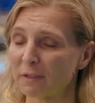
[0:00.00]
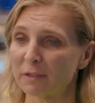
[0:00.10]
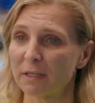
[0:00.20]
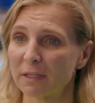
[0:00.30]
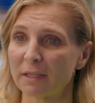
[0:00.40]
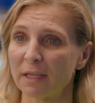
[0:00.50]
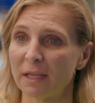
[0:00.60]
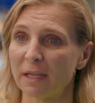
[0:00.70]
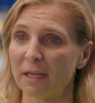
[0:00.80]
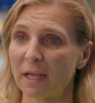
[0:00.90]

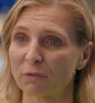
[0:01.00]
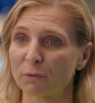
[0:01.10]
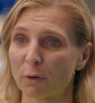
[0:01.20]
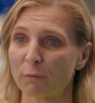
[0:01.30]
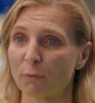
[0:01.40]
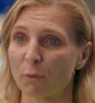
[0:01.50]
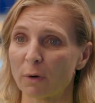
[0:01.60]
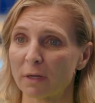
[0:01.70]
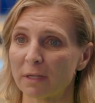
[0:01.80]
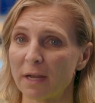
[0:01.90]
facility next door
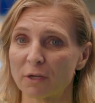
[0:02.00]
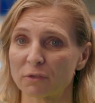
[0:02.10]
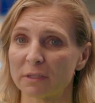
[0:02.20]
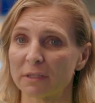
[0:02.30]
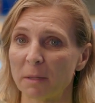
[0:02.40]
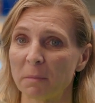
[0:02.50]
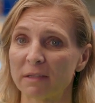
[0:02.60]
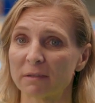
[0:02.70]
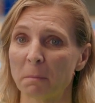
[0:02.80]
for the national team, it's